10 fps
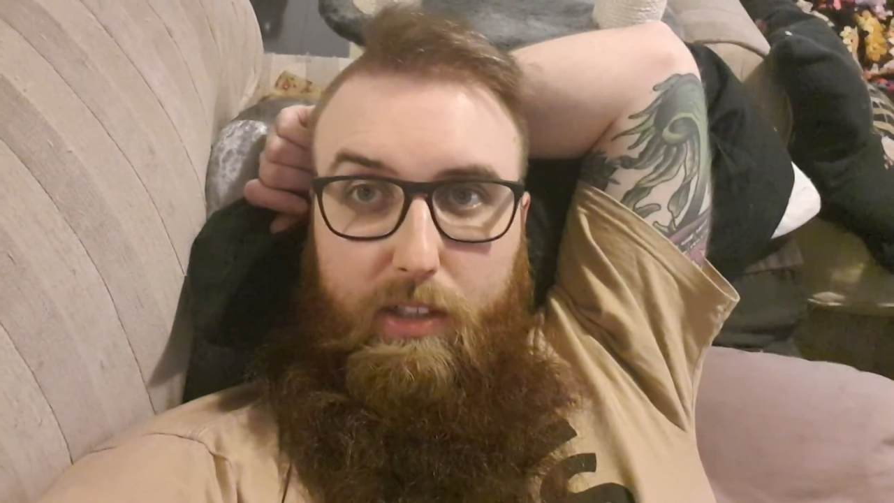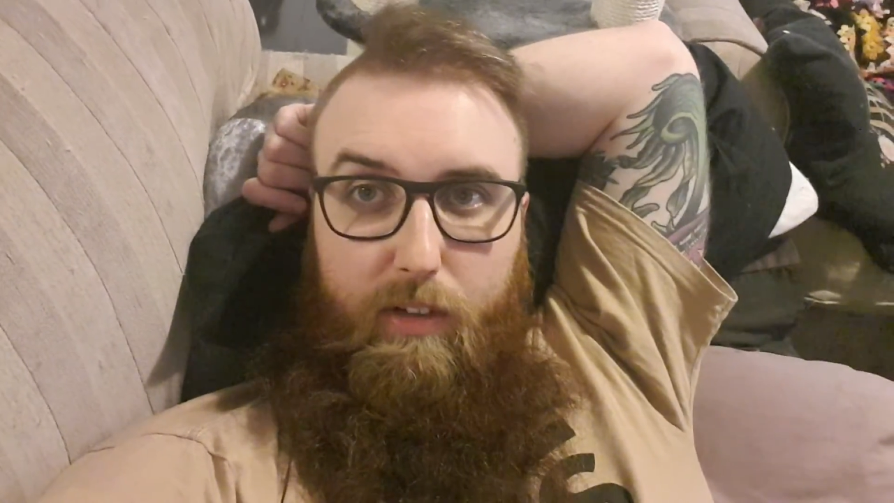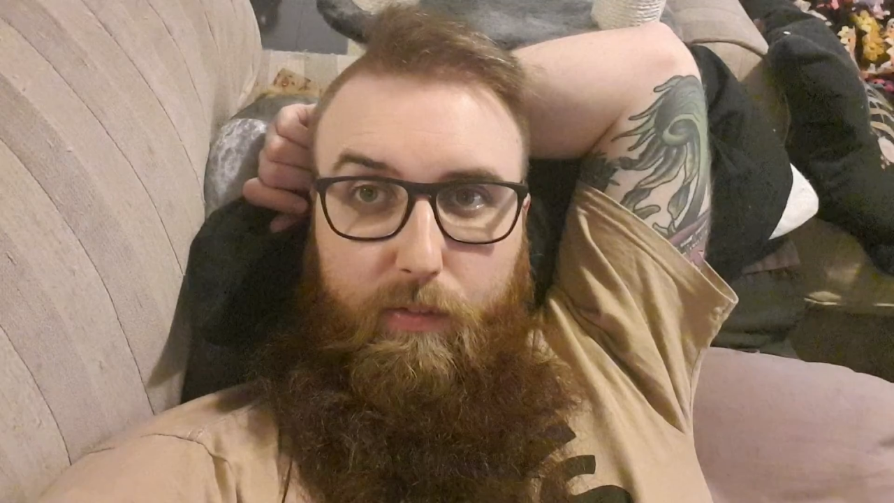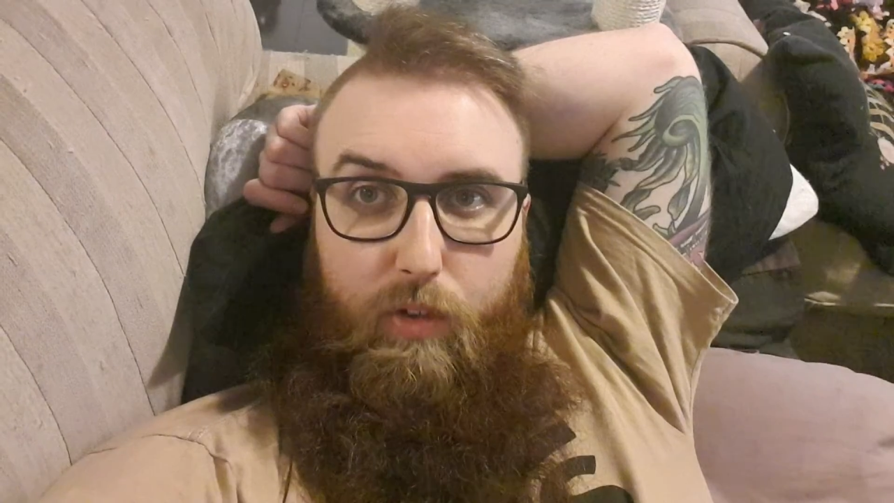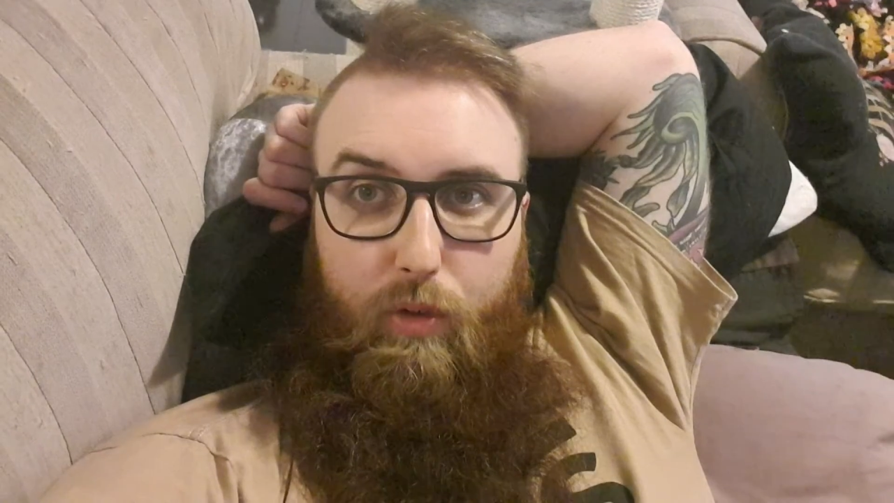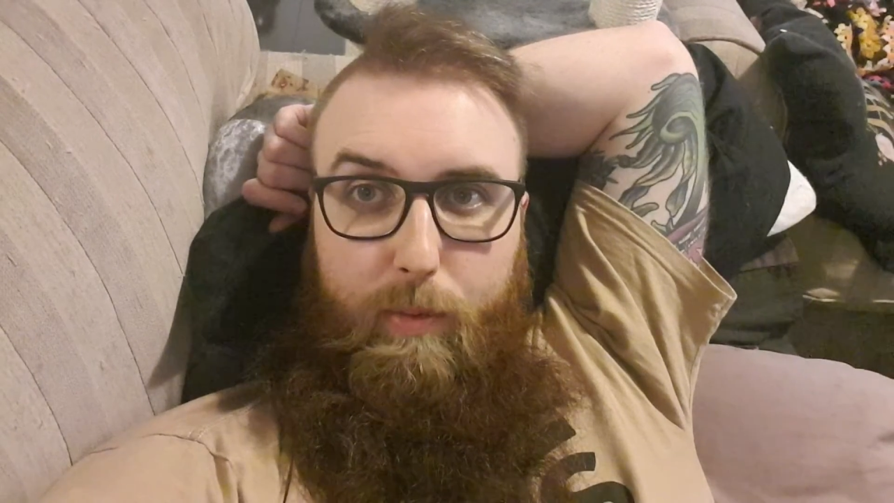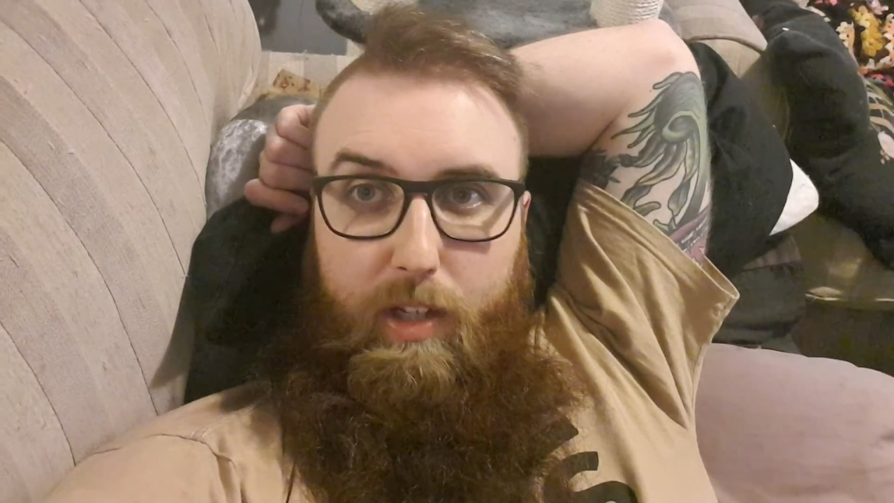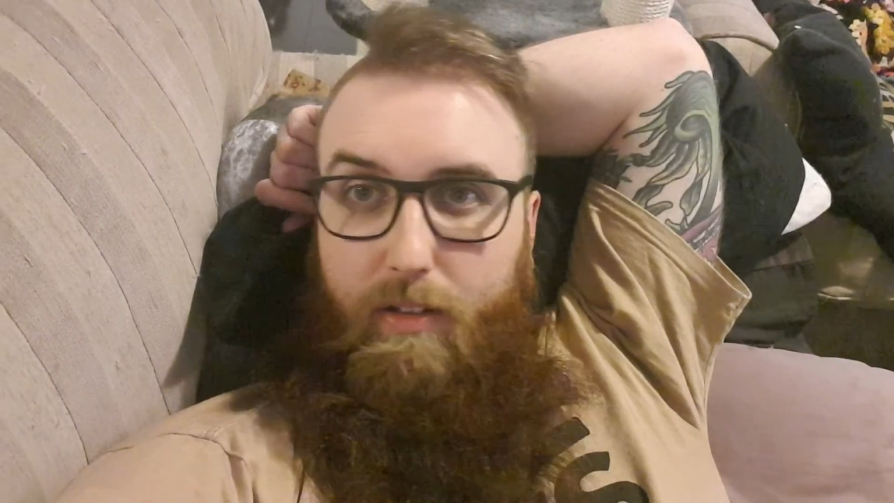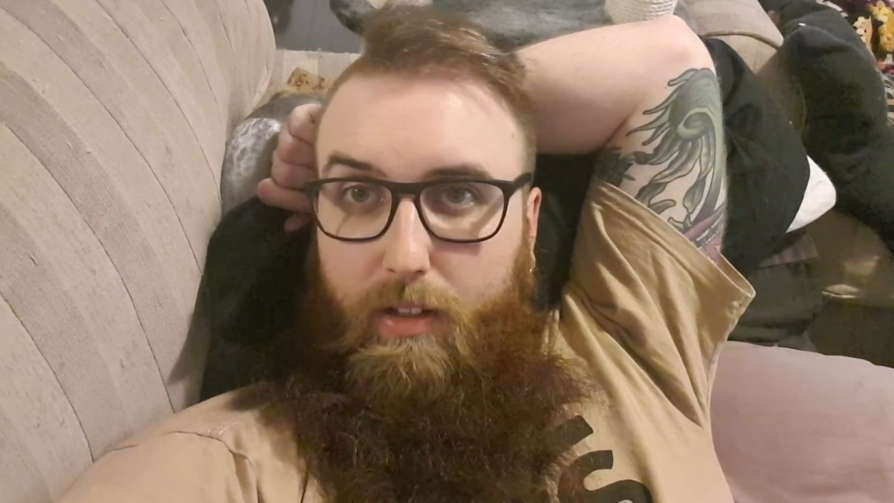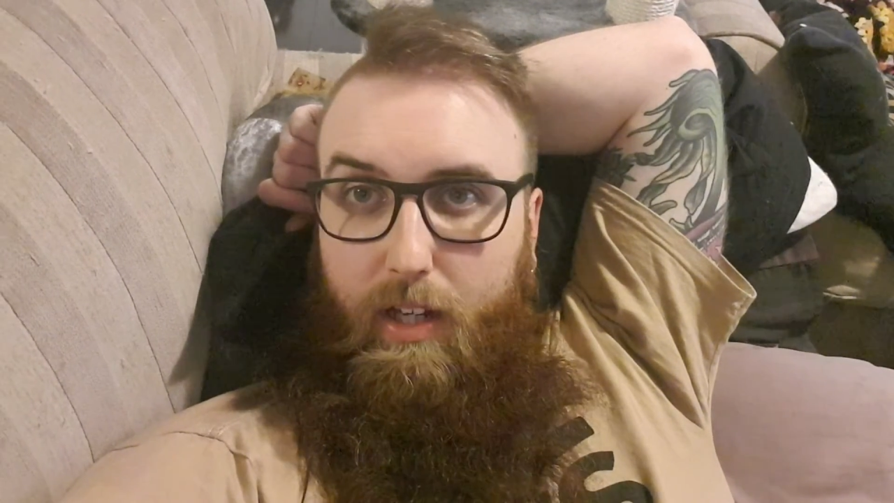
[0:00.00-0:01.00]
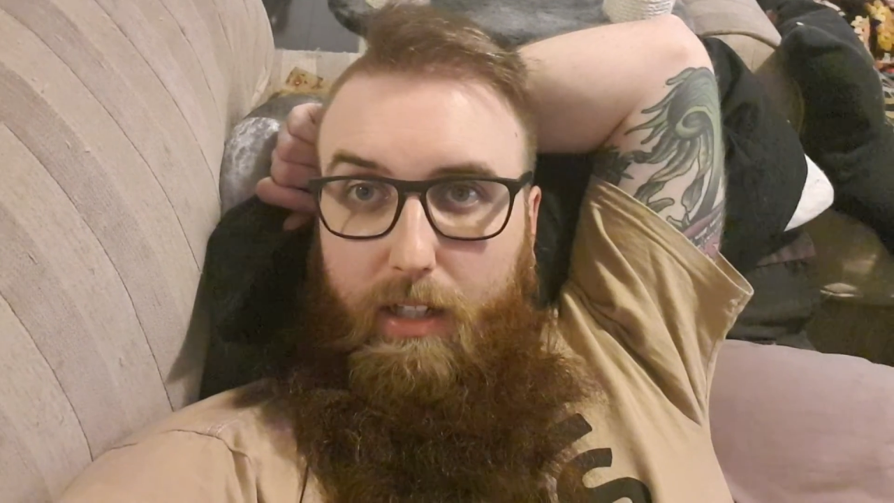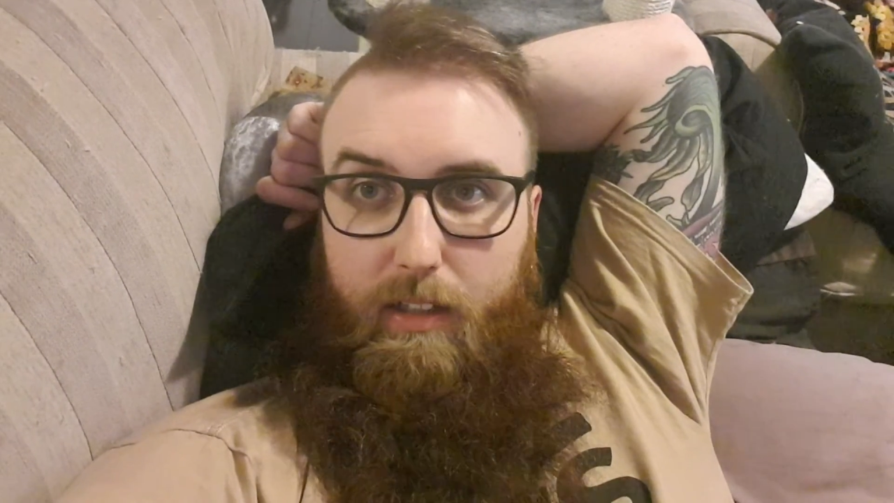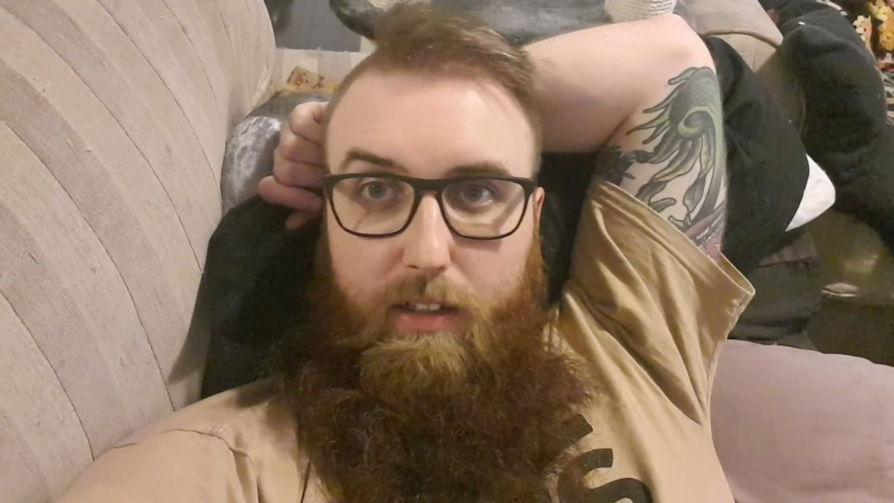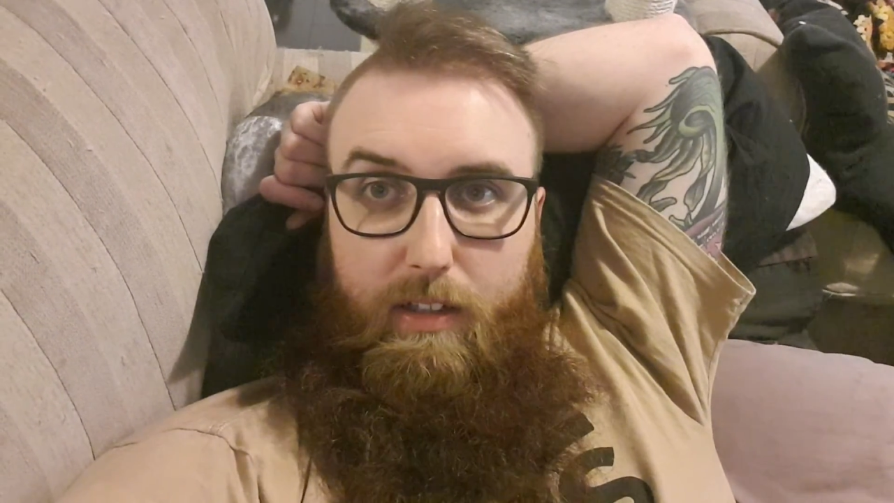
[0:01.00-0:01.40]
I got a few, but hey,